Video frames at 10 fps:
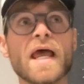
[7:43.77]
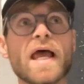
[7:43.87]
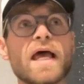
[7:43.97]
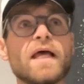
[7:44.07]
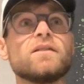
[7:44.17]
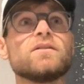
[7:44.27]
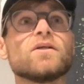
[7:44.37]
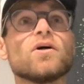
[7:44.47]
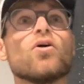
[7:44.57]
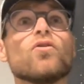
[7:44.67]

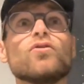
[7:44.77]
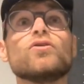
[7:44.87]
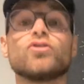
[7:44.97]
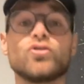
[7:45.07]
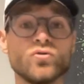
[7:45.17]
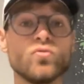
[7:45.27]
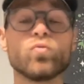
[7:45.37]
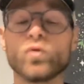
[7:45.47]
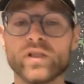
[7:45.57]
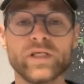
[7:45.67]
and the
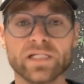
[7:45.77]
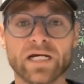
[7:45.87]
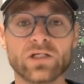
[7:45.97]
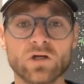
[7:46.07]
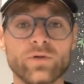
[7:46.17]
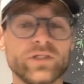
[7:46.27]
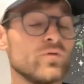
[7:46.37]
shoe really got going.